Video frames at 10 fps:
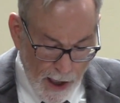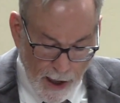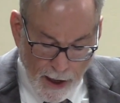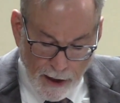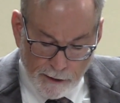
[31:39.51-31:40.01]

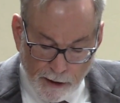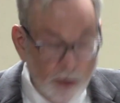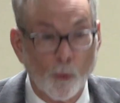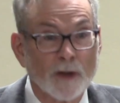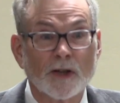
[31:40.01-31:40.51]
And
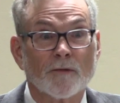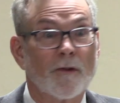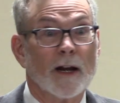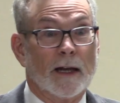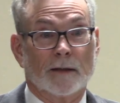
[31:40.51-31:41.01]
it wasn't
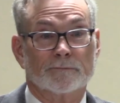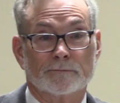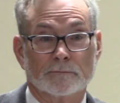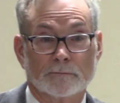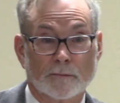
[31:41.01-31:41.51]
funny.
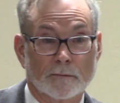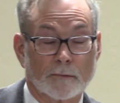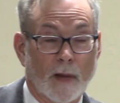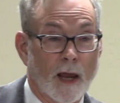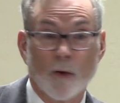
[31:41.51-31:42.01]

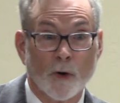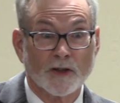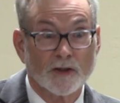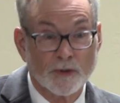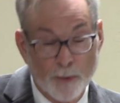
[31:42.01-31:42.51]
It
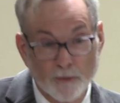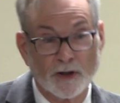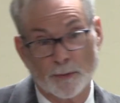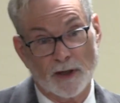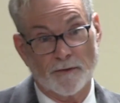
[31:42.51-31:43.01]
wasn't
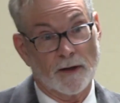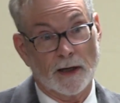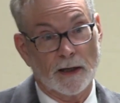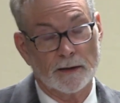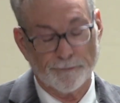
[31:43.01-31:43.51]
supposed to be funny.